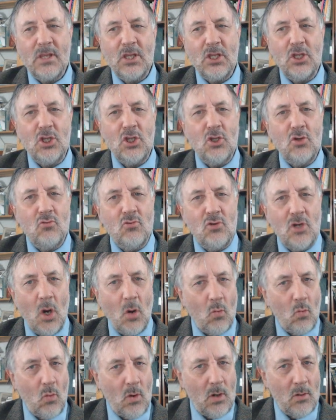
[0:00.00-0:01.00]
you
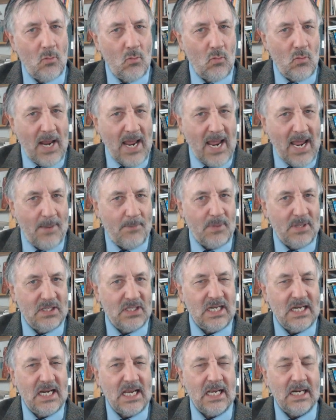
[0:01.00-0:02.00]
know what
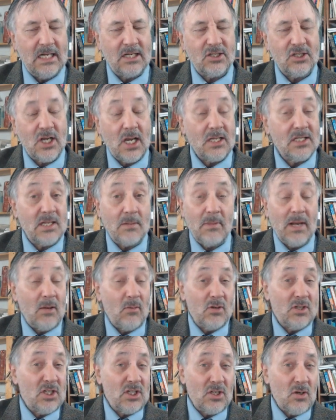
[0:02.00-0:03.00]
happens in English. Some
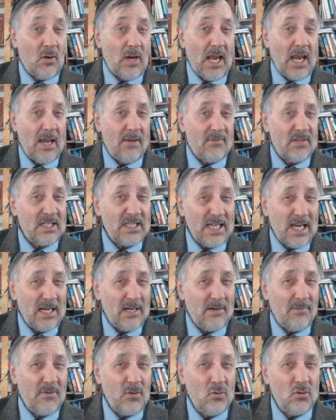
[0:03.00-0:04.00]
languages don't have this
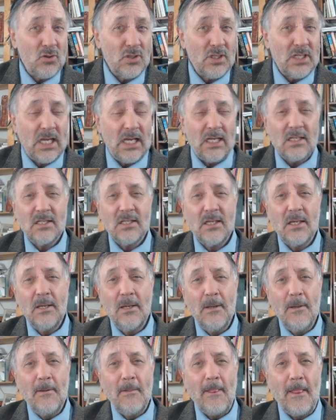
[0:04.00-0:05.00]
kind of future tense.
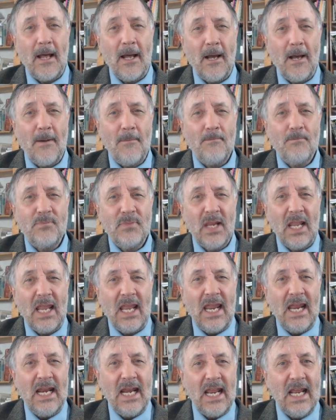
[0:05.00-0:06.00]
In
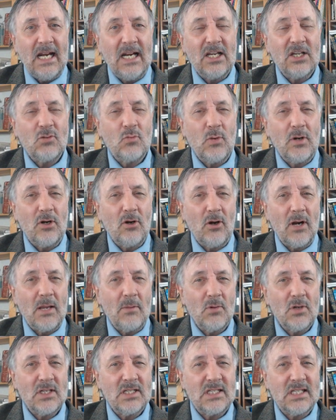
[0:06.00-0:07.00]
English, we are
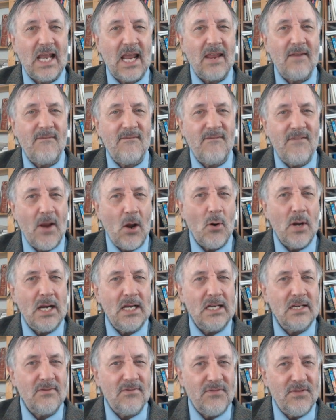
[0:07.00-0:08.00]
able to say
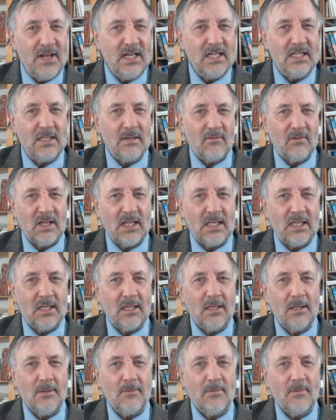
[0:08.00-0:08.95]
very definitively